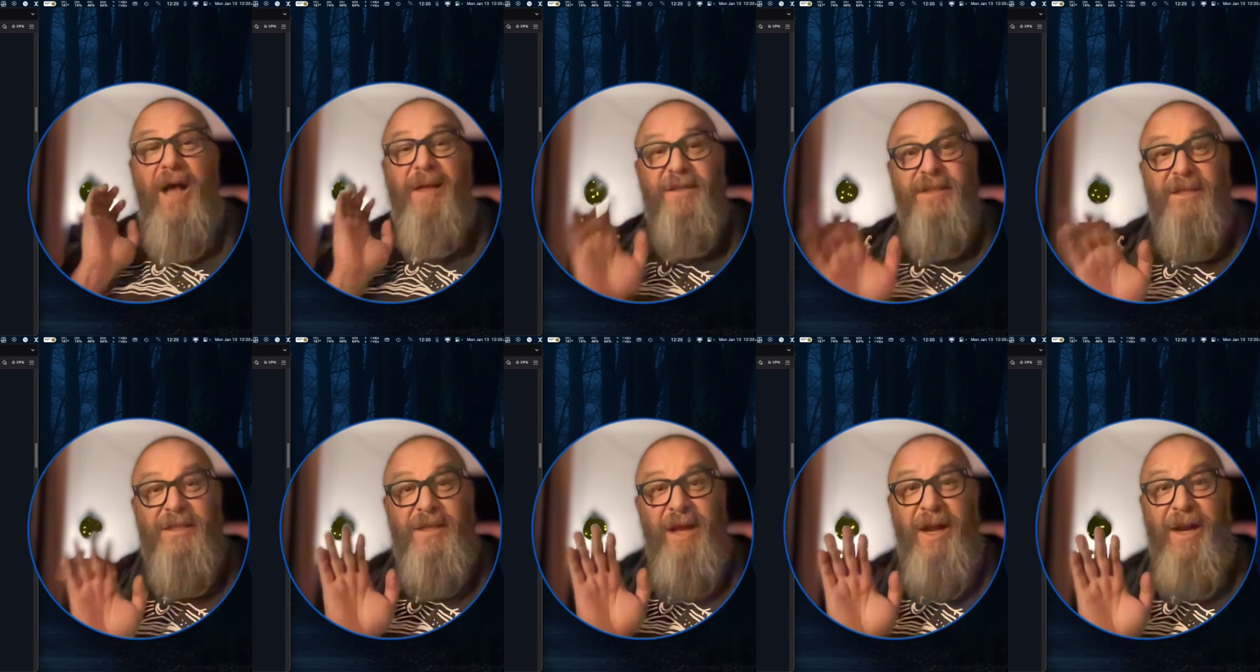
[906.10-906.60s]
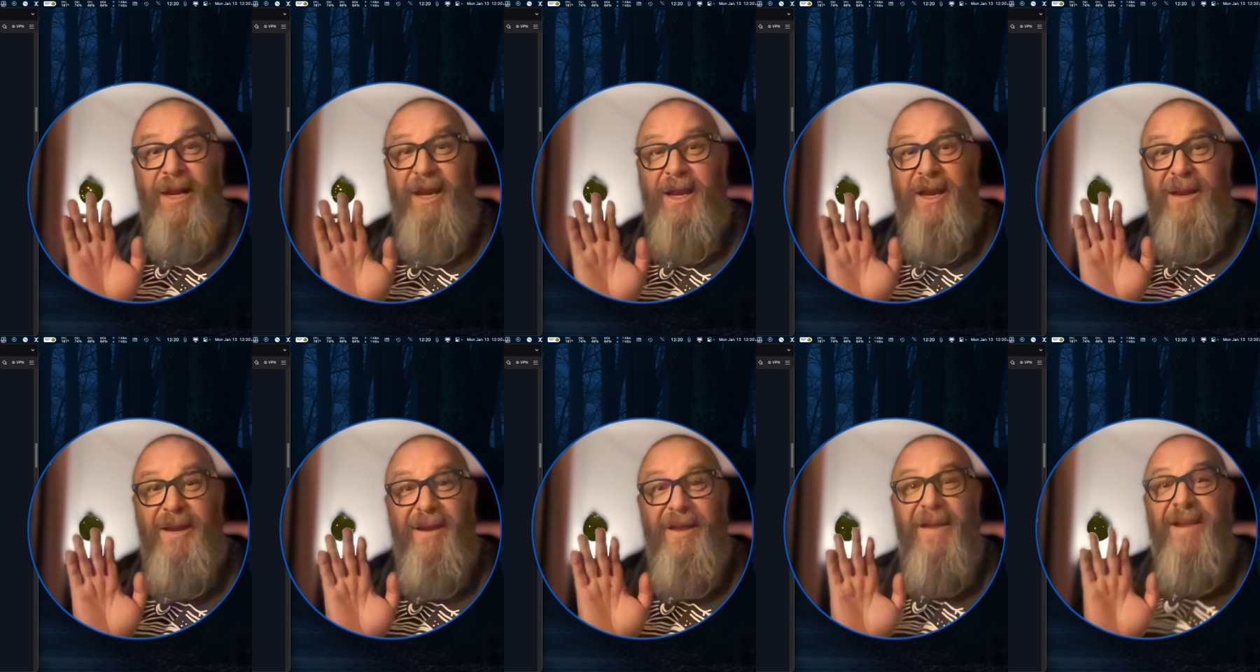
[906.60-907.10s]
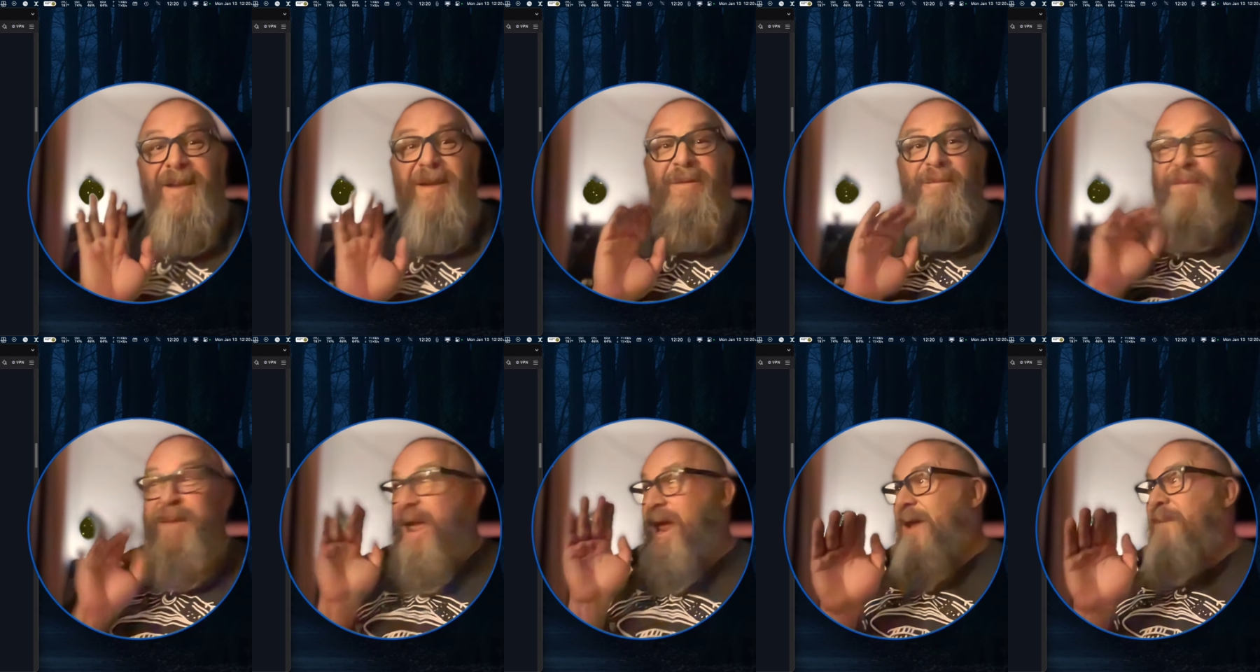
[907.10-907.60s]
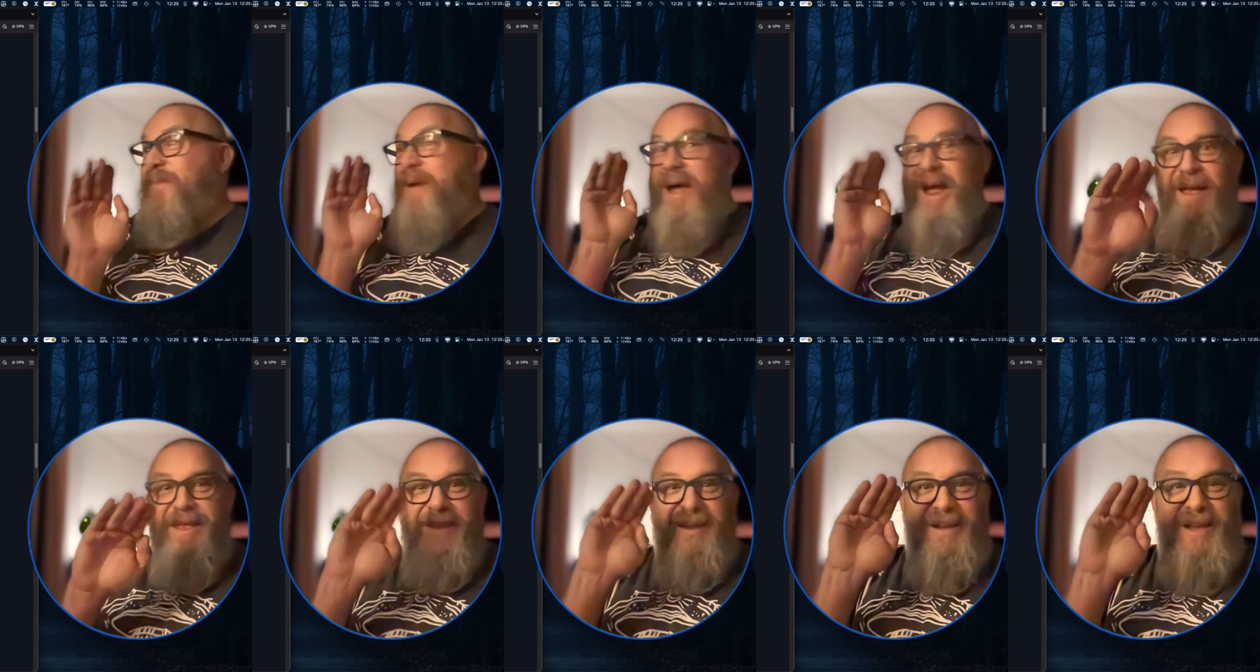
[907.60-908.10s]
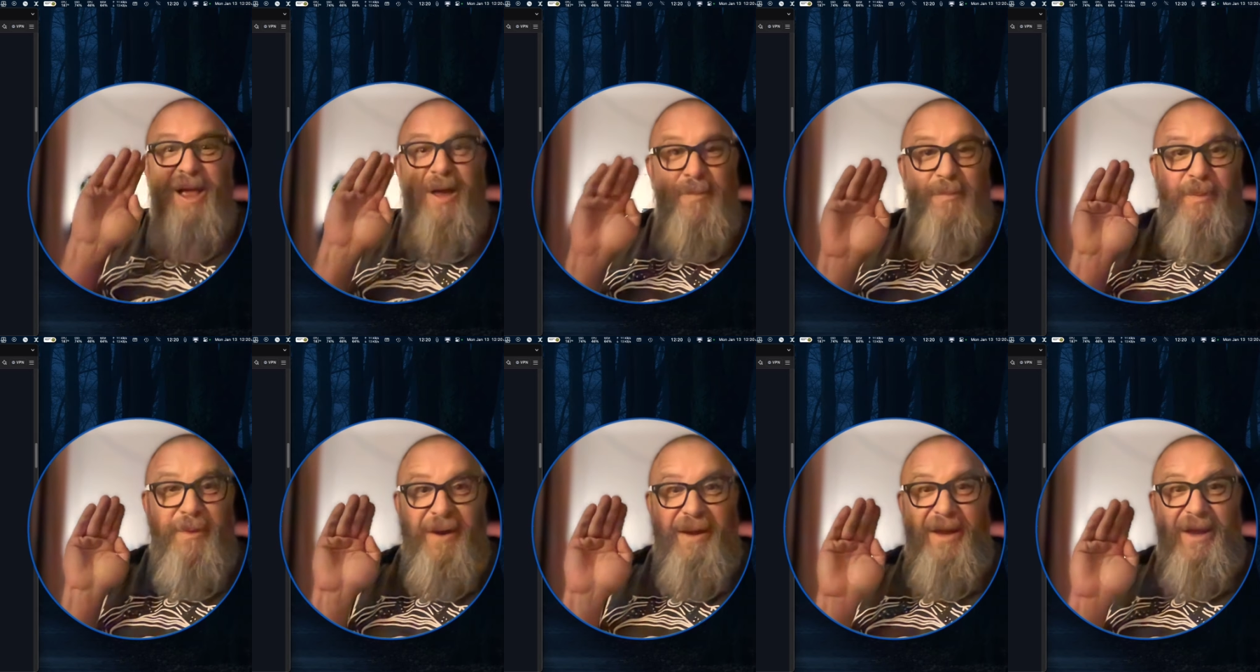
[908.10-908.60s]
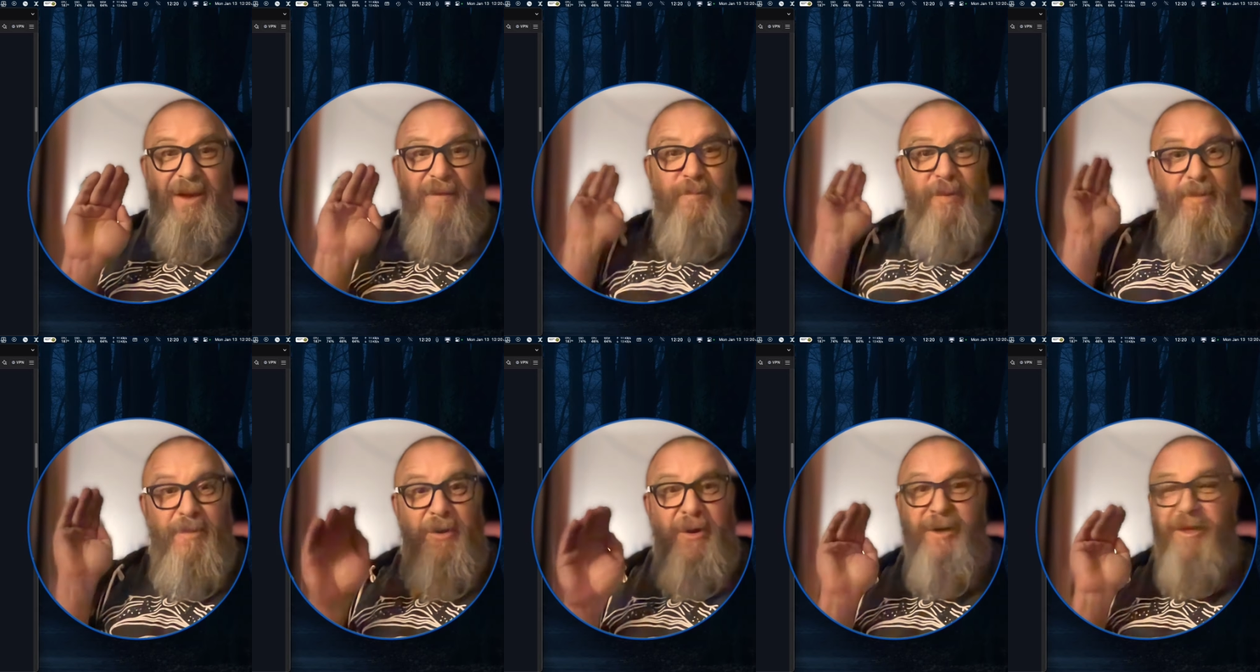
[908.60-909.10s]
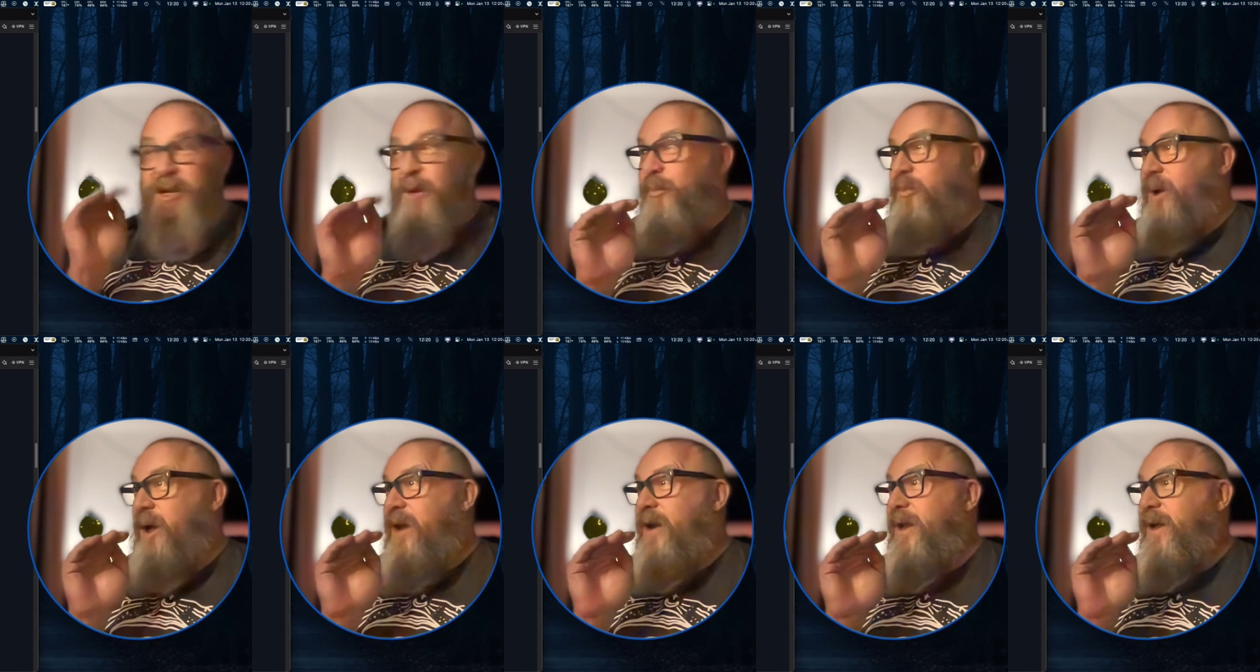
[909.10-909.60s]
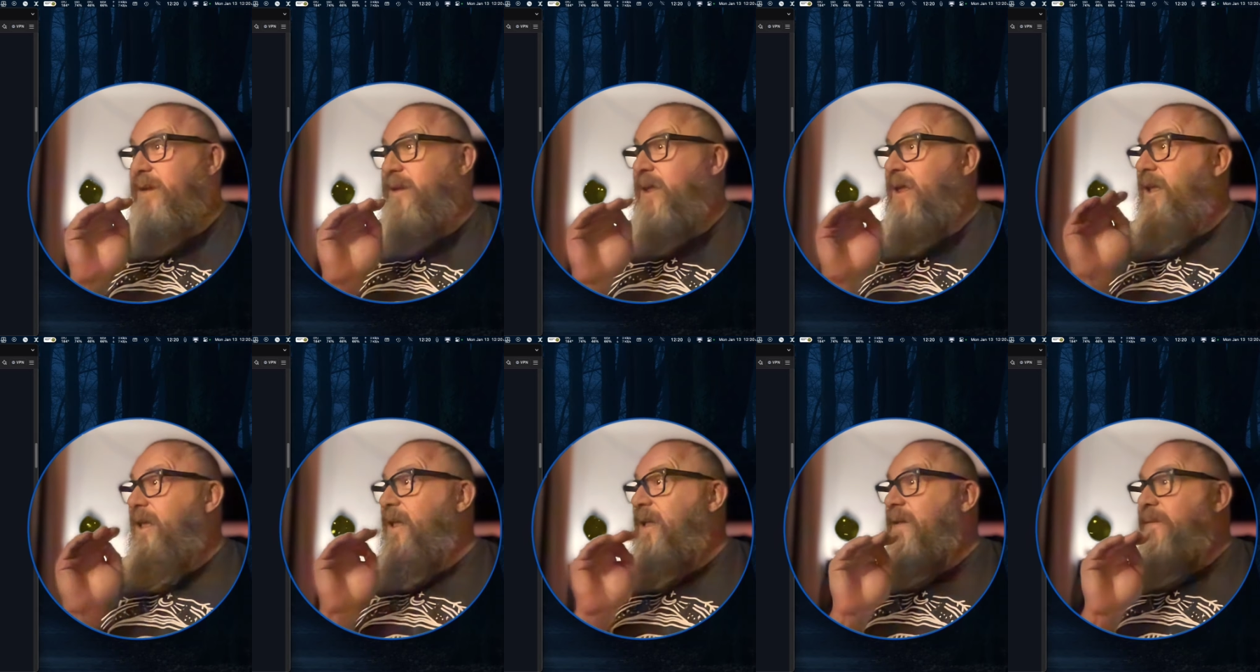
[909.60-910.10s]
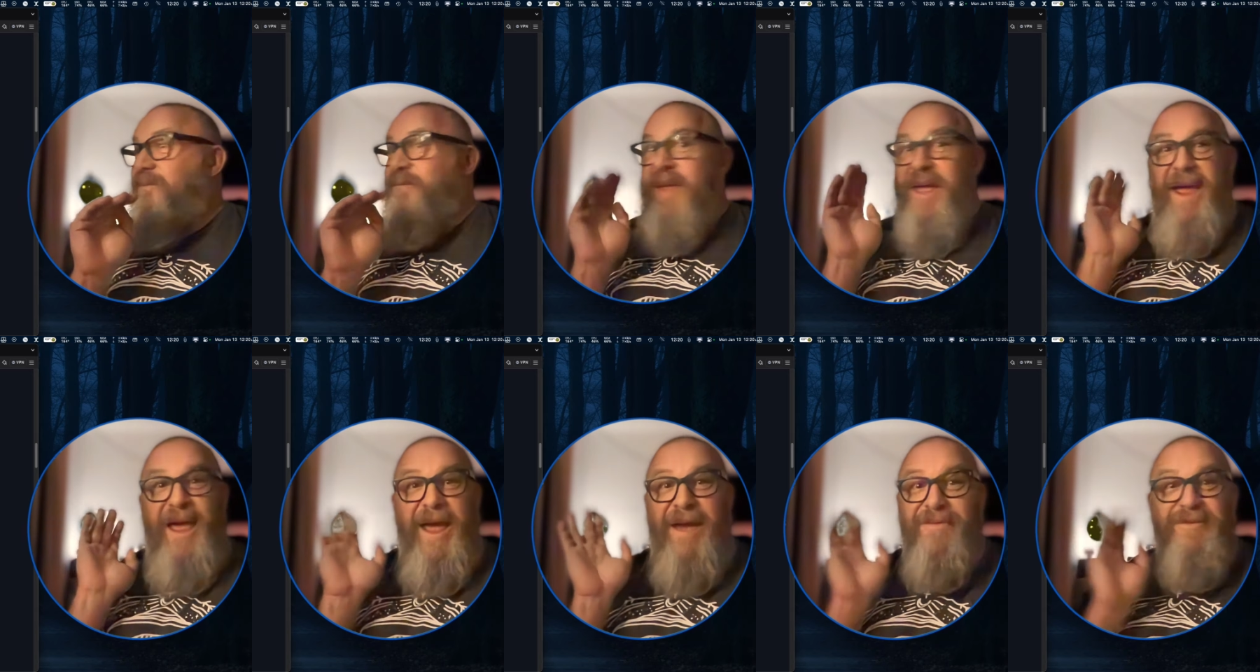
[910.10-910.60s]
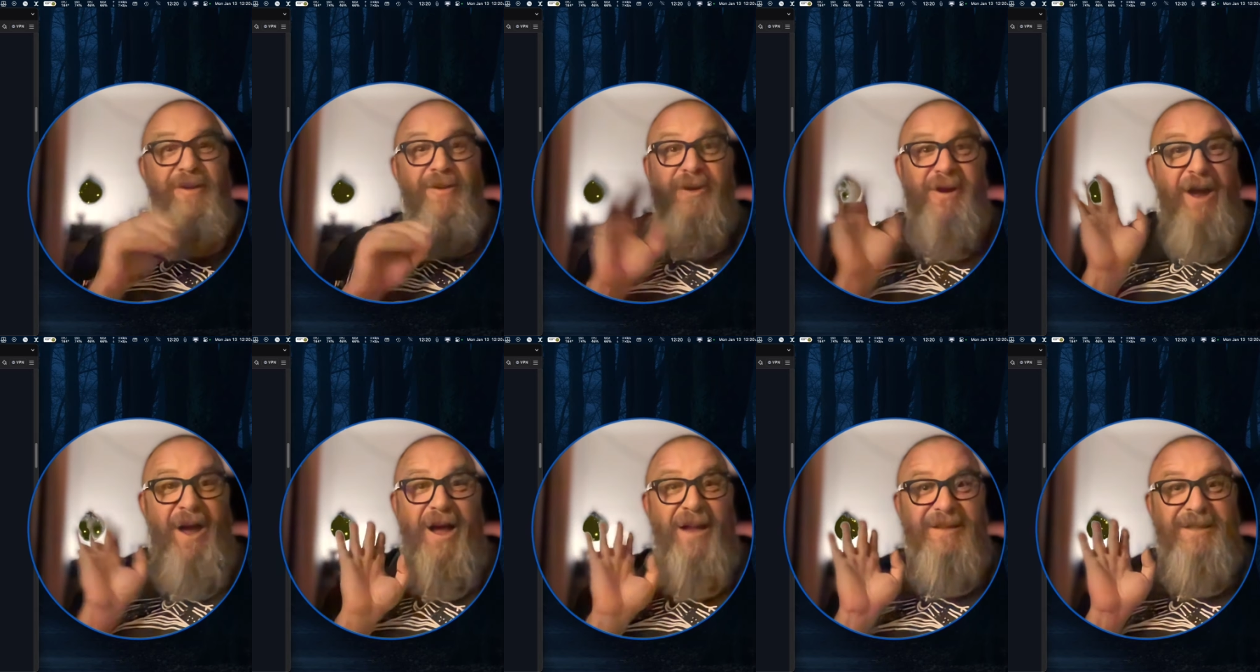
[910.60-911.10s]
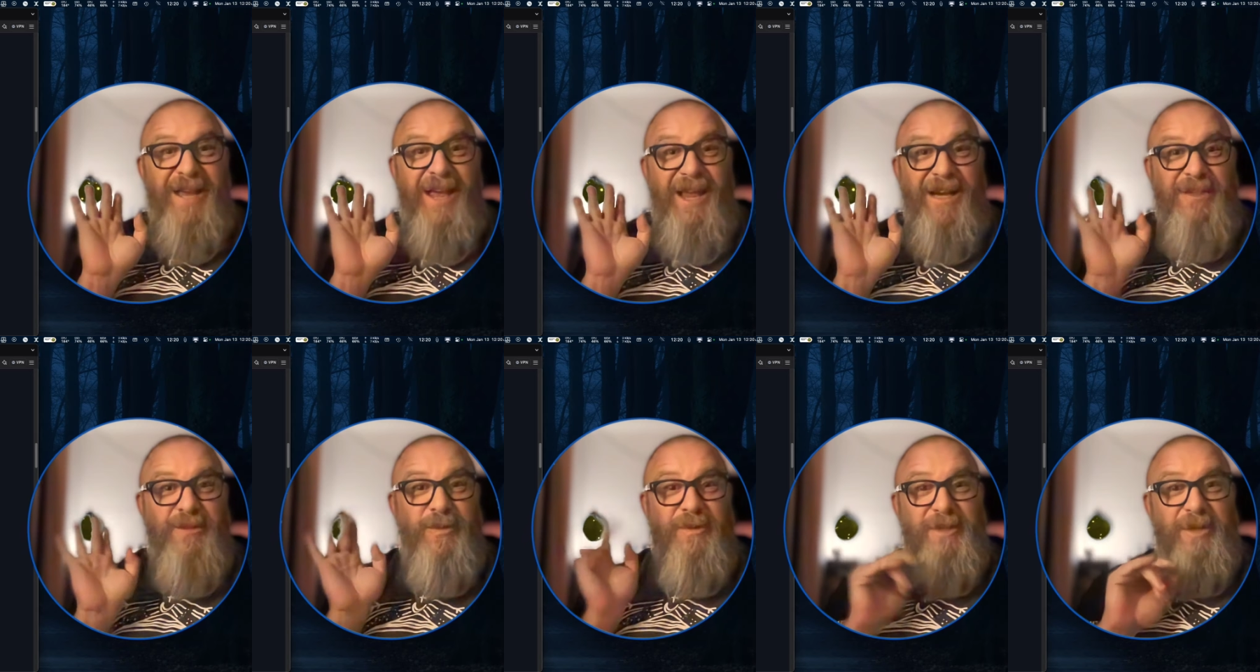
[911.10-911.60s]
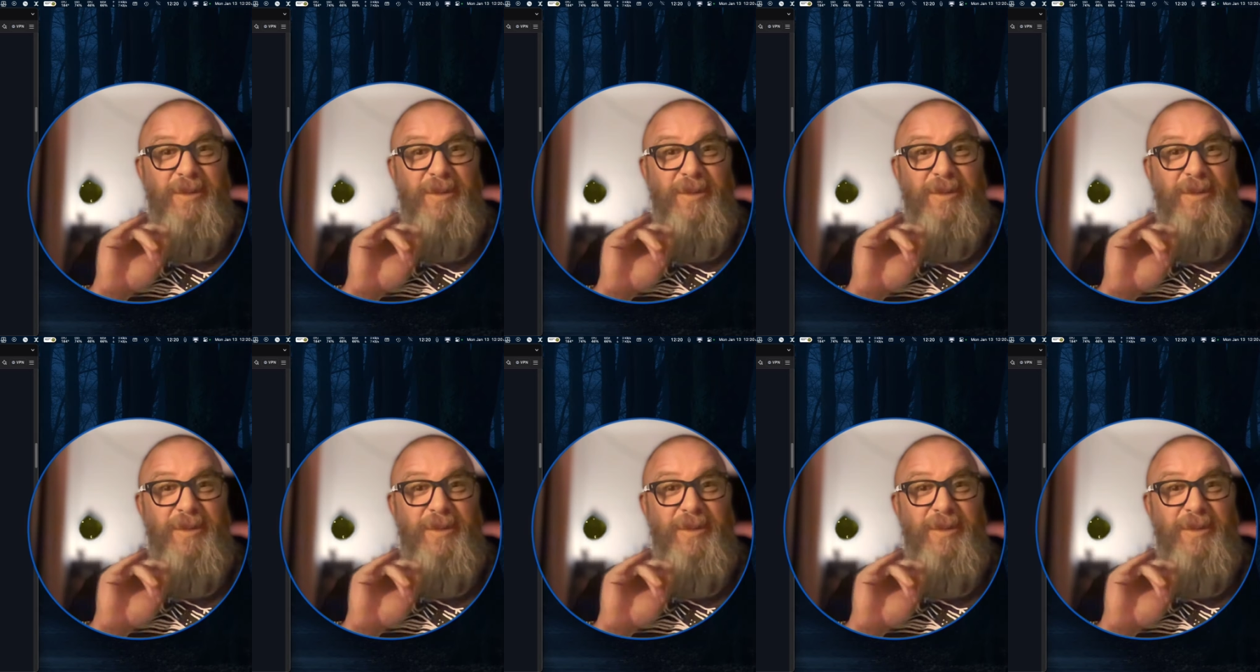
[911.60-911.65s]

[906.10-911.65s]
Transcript: study made by the company promoting their product that have no context with the